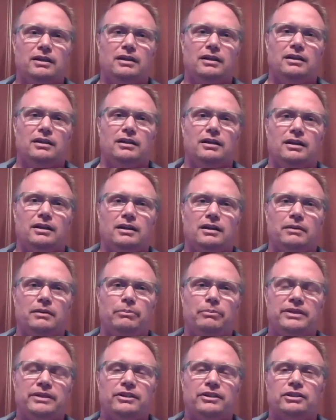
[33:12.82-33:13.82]
uh,
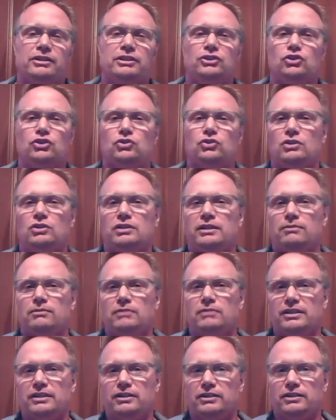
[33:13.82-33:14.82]
but they're controlling
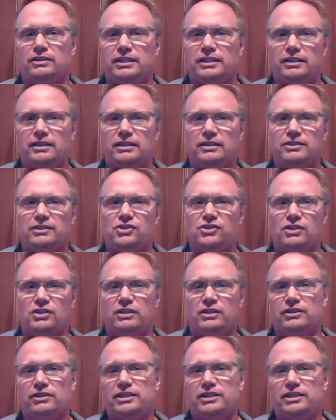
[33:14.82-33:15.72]
with their kids and their